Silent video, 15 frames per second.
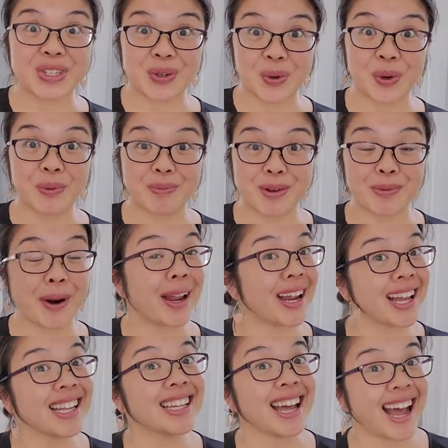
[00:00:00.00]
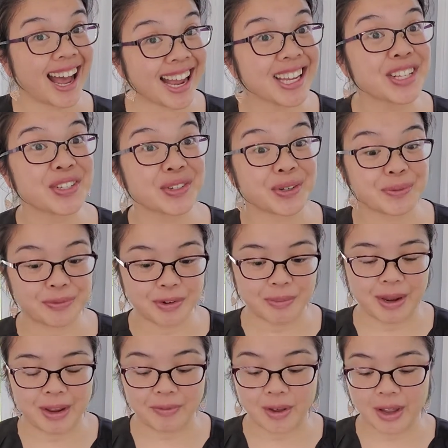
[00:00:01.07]
you heard me right, an eye serum
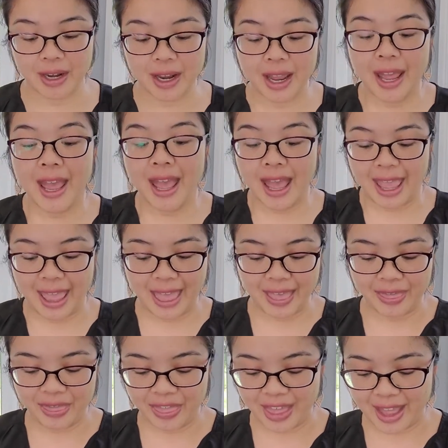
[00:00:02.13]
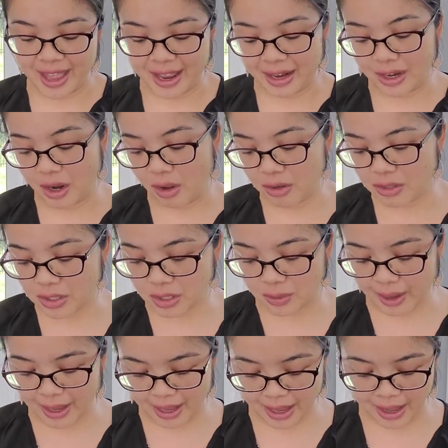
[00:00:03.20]
from Avon. And then
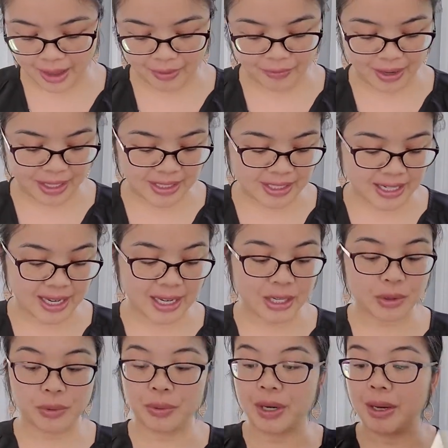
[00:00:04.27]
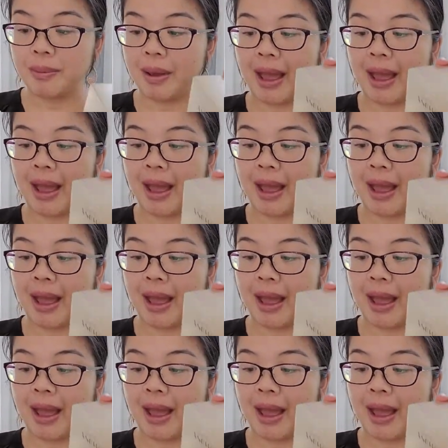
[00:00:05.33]
also I have a day cream